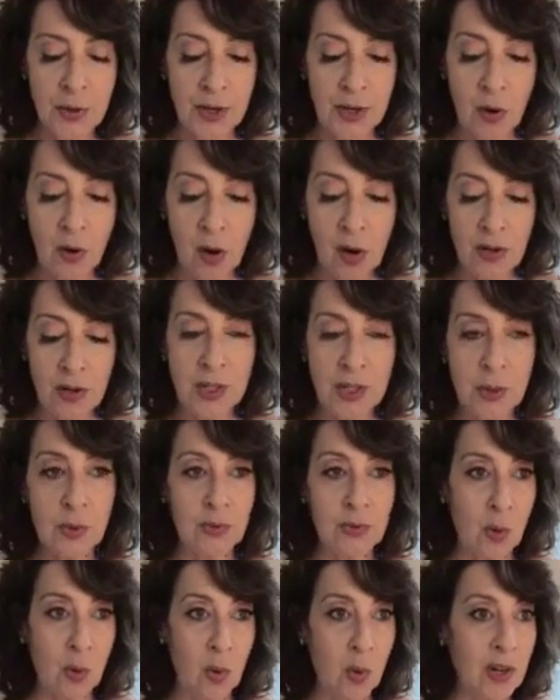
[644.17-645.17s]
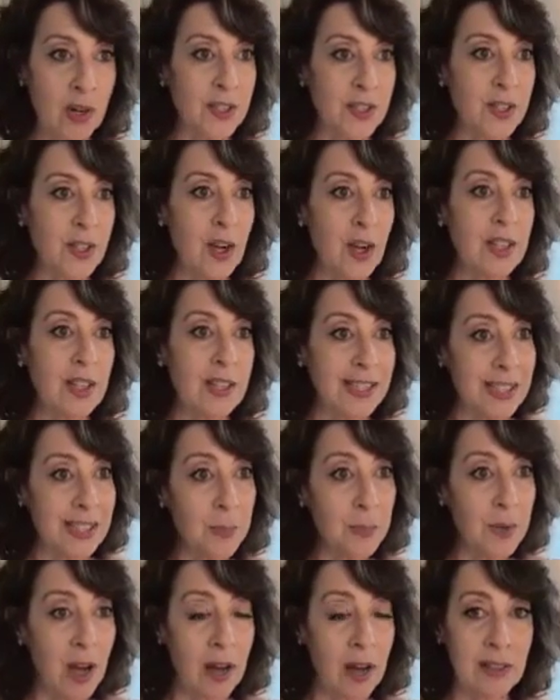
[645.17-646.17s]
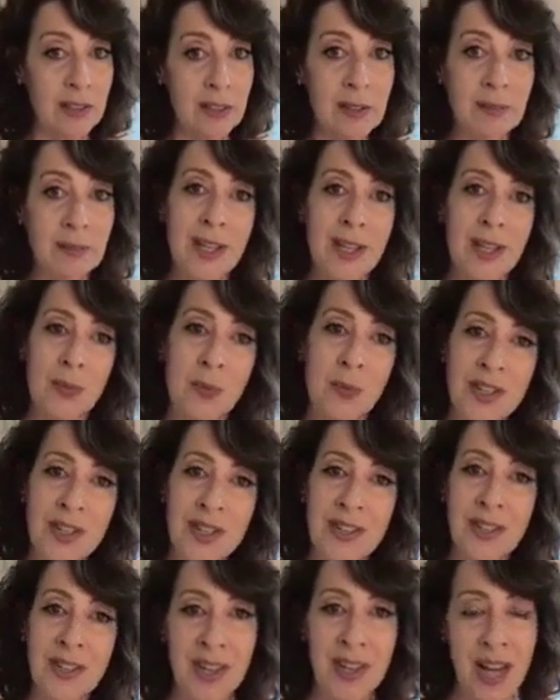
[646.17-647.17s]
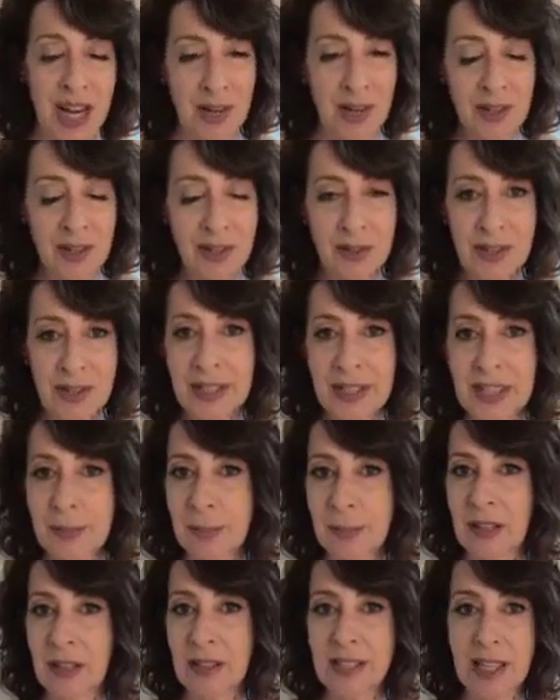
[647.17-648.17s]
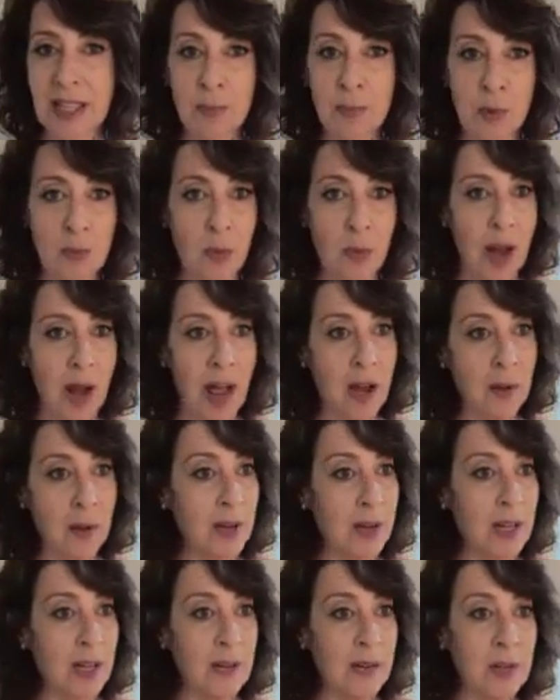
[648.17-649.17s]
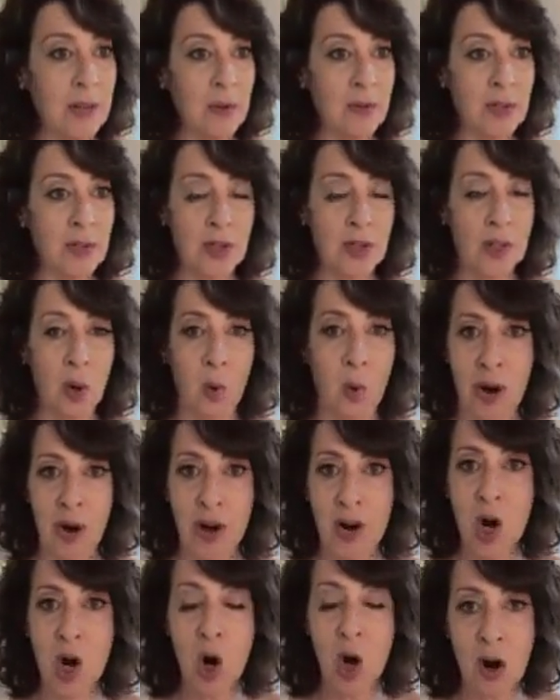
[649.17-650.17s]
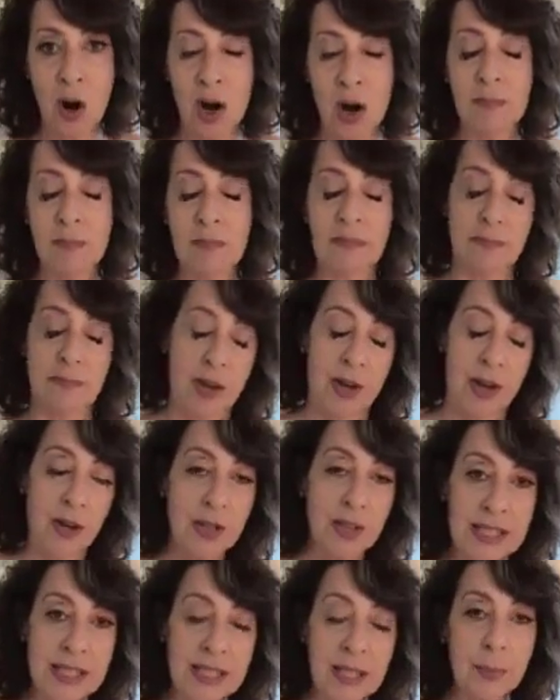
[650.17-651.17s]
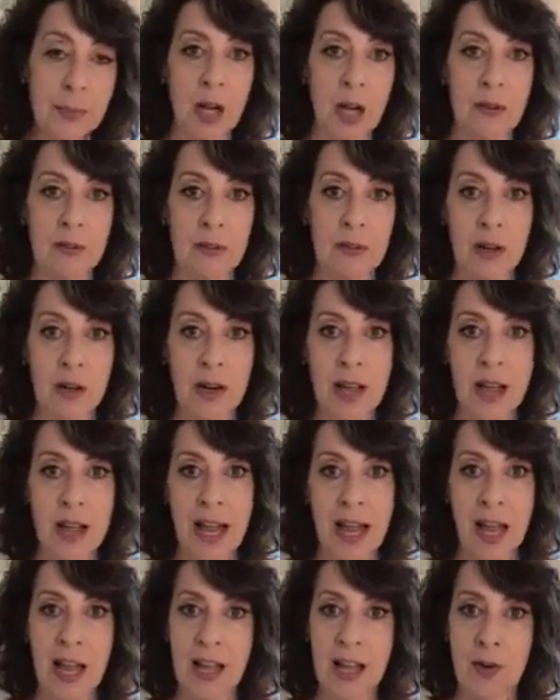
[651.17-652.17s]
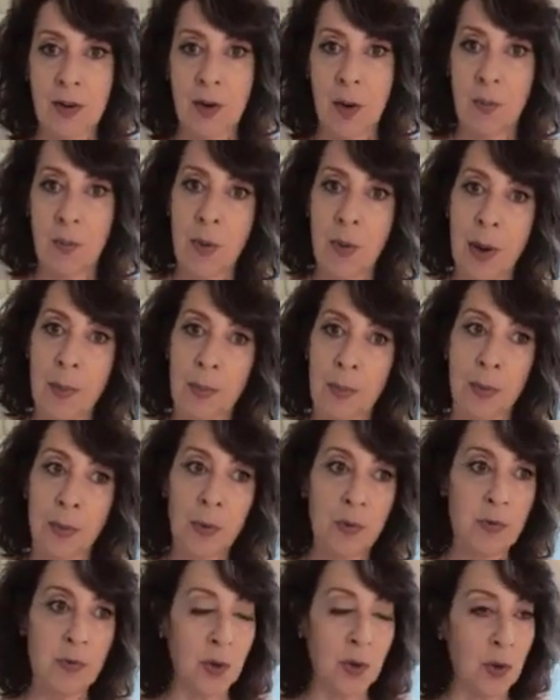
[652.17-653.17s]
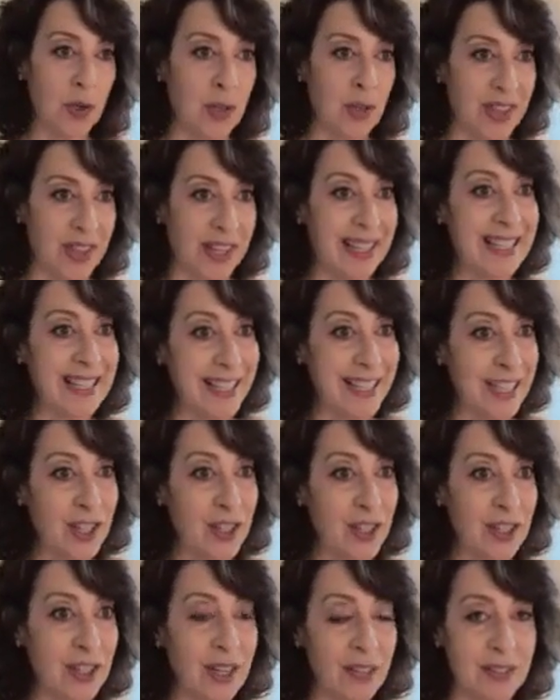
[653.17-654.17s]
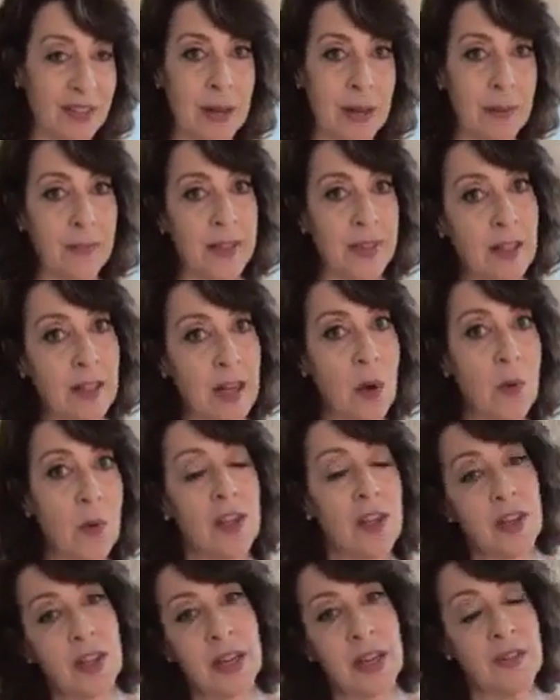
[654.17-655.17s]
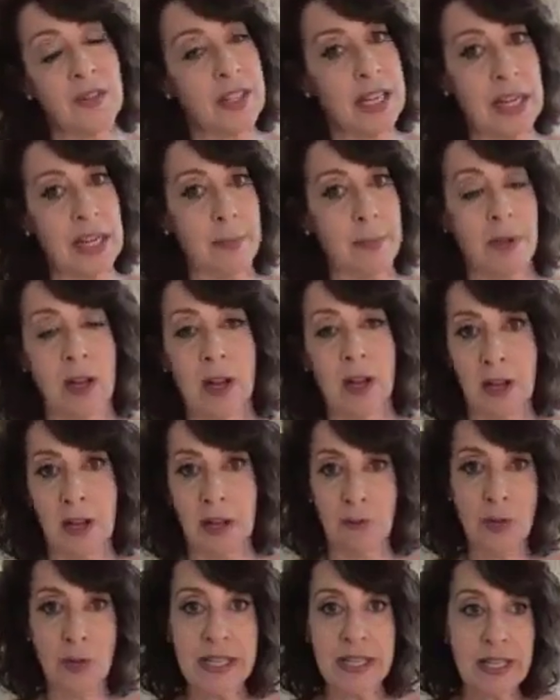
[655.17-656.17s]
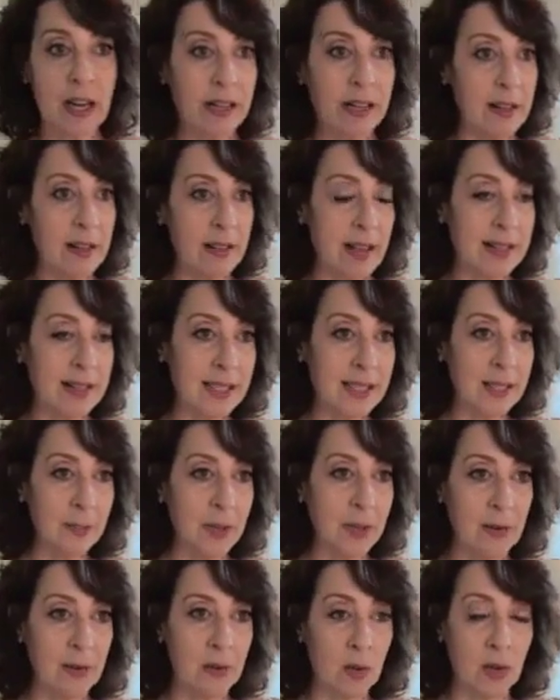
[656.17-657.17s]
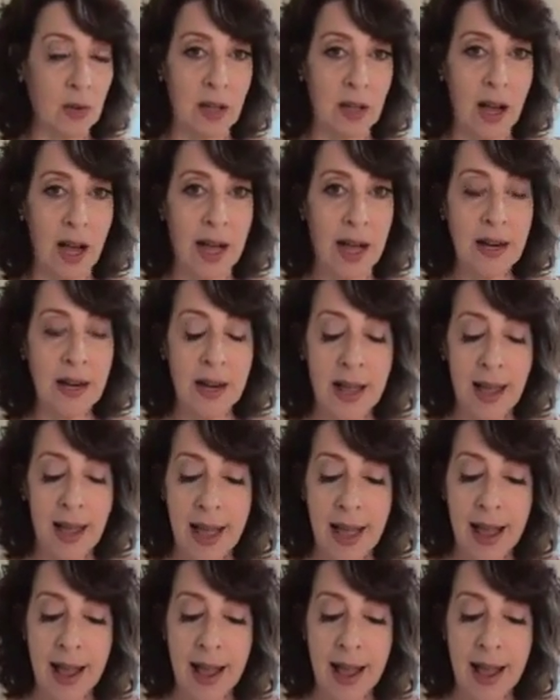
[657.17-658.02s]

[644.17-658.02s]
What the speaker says: You can also, of course, slipcover, which they're kind of a nuisance because they move around, but if you have a torn arm, better to slipcover and improve the look of the condition of something, knowing that you're gonna have to keep retucking that slipcover a lot.